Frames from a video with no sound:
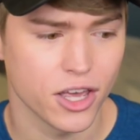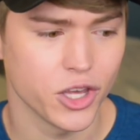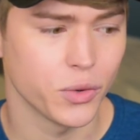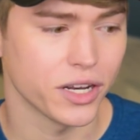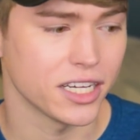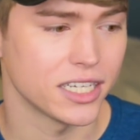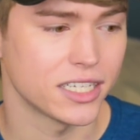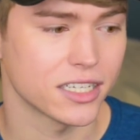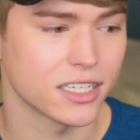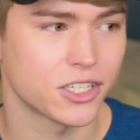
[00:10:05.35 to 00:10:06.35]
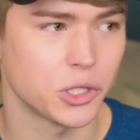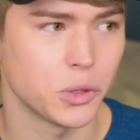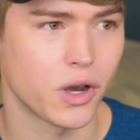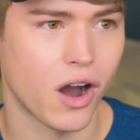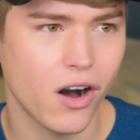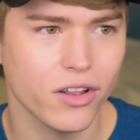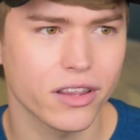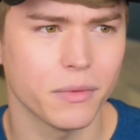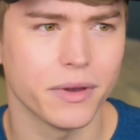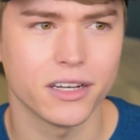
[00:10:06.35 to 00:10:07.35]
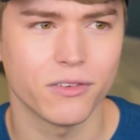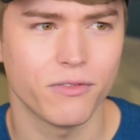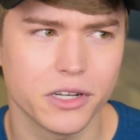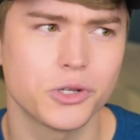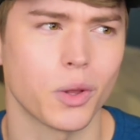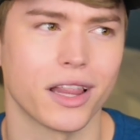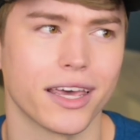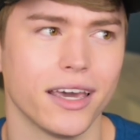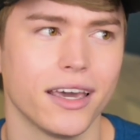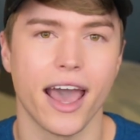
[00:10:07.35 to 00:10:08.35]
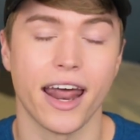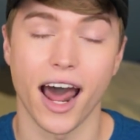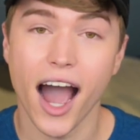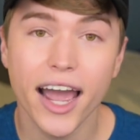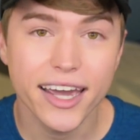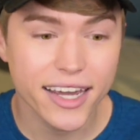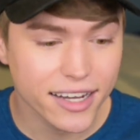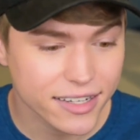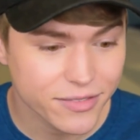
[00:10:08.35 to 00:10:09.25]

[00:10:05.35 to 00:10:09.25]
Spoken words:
You need to call them individually. And I